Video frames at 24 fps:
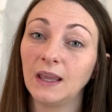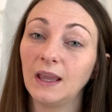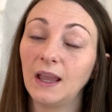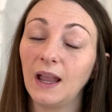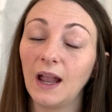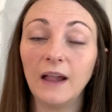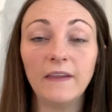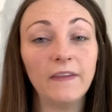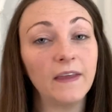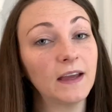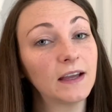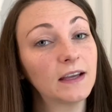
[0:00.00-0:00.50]

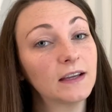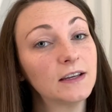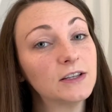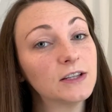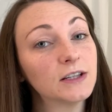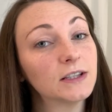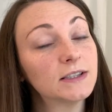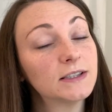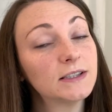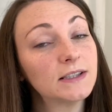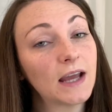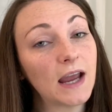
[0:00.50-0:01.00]
and they can
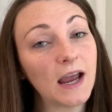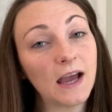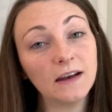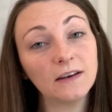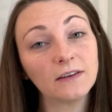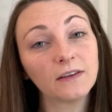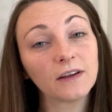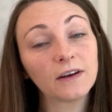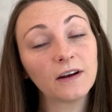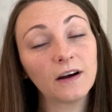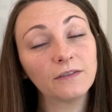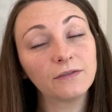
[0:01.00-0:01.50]
just handle
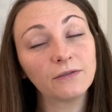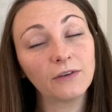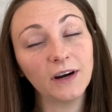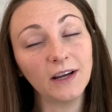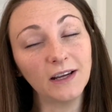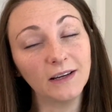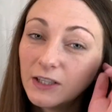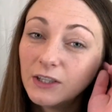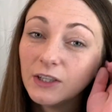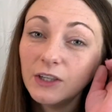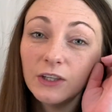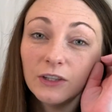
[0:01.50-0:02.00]
it all for
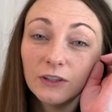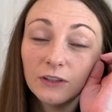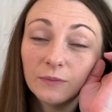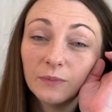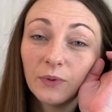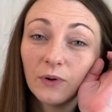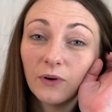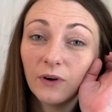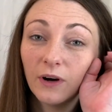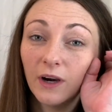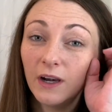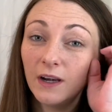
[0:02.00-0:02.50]
you.
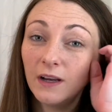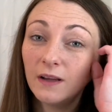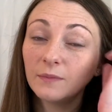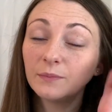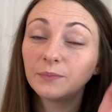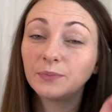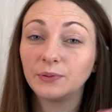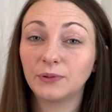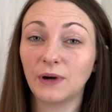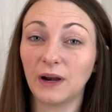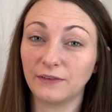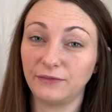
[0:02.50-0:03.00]
Newborn
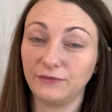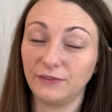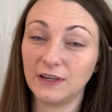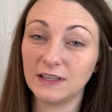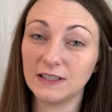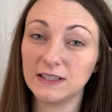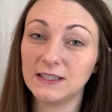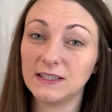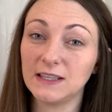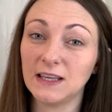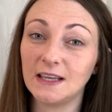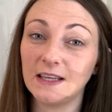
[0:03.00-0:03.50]

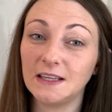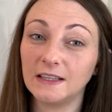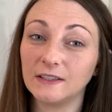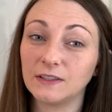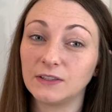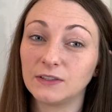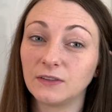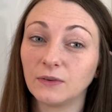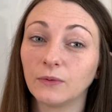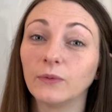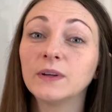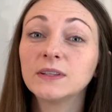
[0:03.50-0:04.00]
preferences.
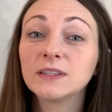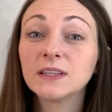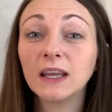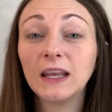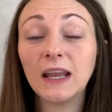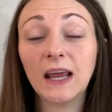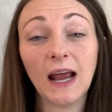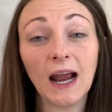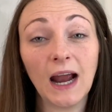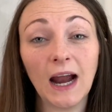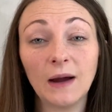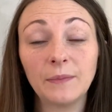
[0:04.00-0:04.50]
So what's gonna
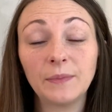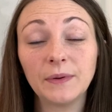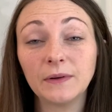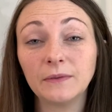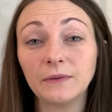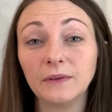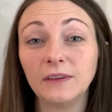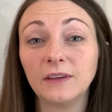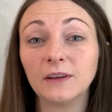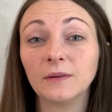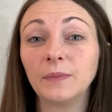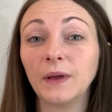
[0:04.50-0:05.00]
happen
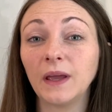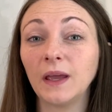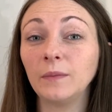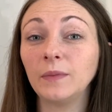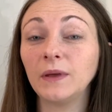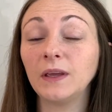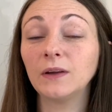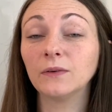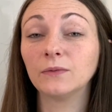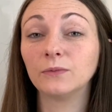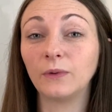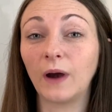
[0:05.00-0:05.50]
with your
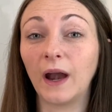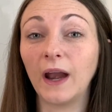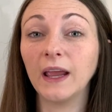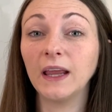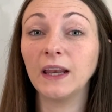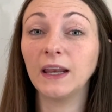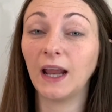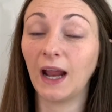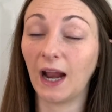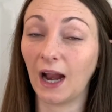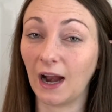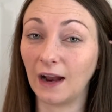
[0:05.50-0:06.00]
baby right
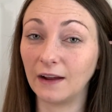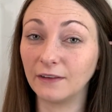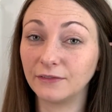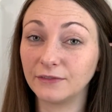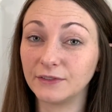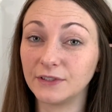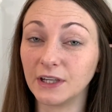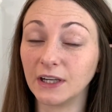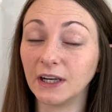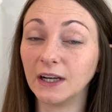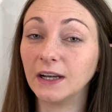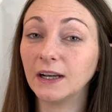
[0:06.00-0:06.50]

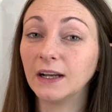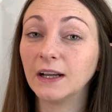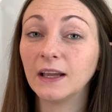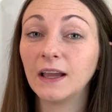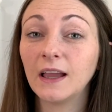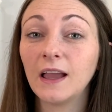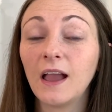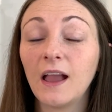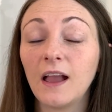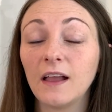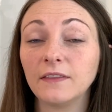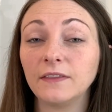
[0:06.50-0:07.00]
after?
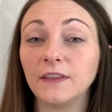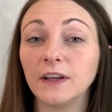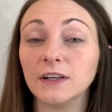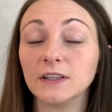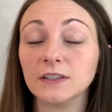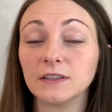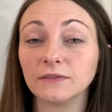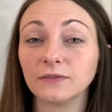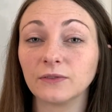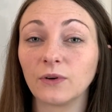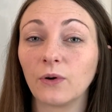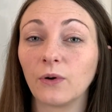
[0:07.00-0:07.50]
There's
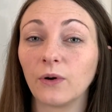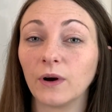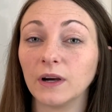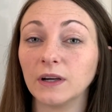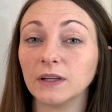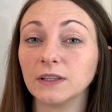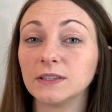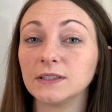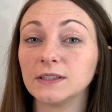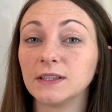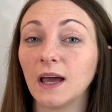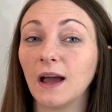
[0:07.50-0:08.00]
of
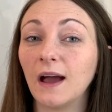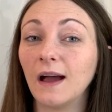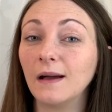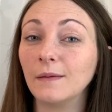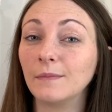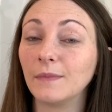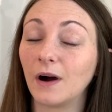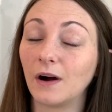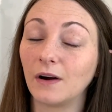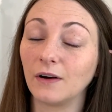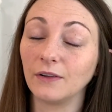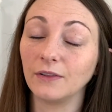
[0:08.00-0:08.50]
course
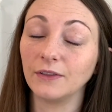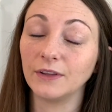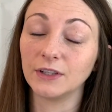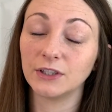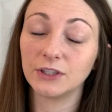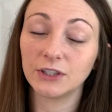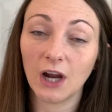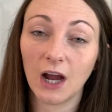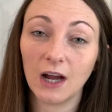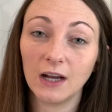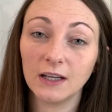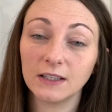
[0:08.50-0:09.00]
all the
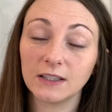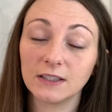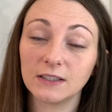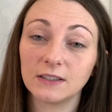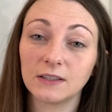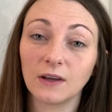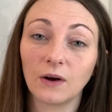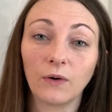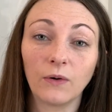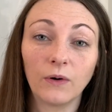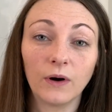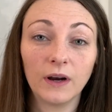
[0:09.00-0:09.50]
shots
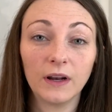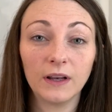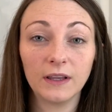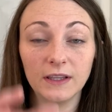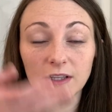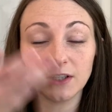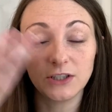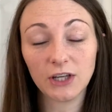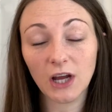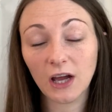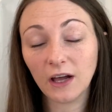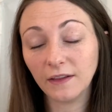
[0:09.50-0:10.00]
or the
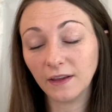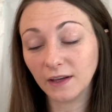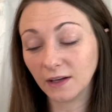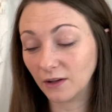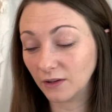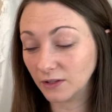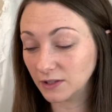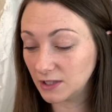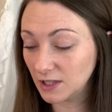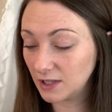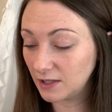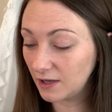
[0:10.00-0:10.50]
gel that
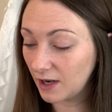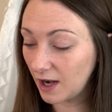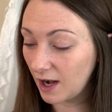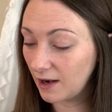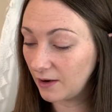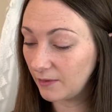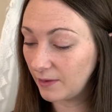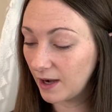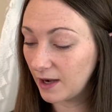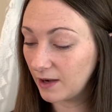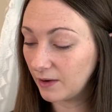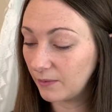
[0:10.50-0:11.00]
goes in their eye
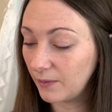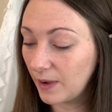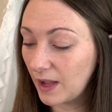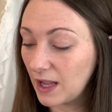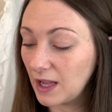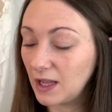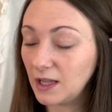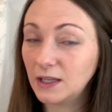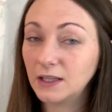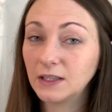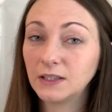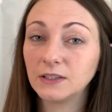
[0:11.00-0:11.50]
right
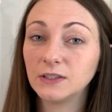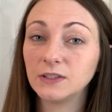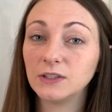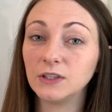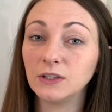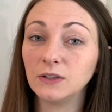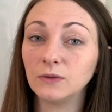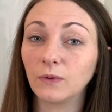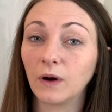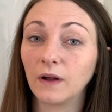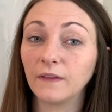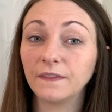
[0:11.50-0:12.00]
away. Do
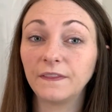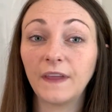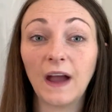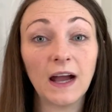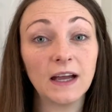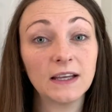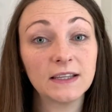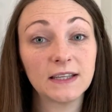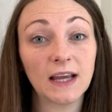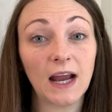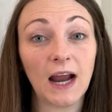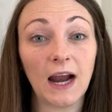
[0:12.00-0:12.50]
you want
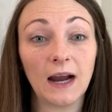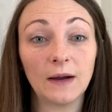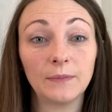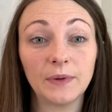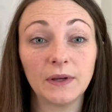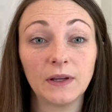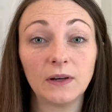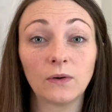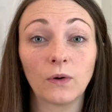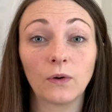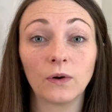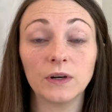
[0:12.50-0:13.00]
that to
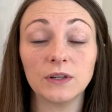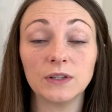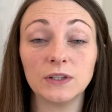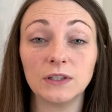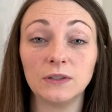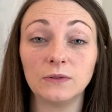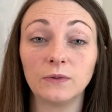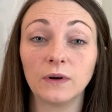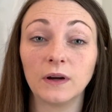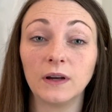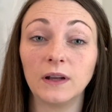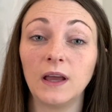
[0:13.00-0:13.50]
happen, or do
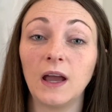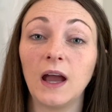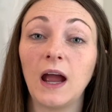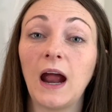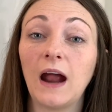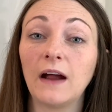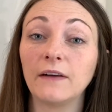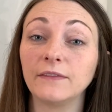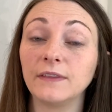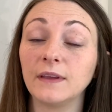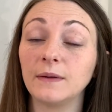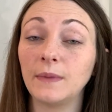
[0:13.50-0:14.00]
you wanna
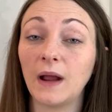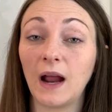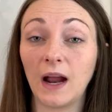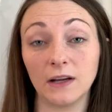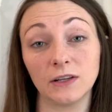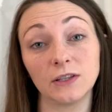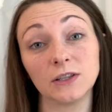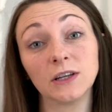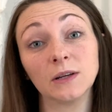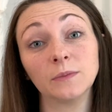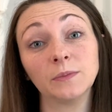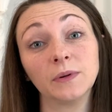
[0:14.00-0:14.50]
have them ask your